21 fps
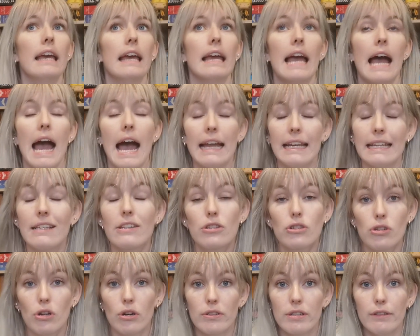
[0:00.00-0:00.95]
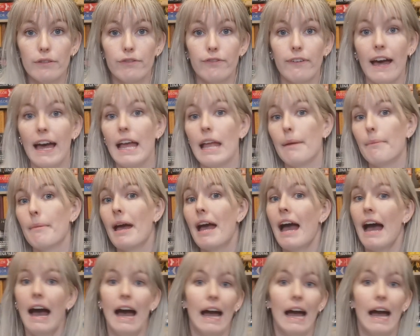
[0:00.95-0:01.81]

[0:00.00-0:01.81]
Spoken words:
it had its shot at fame.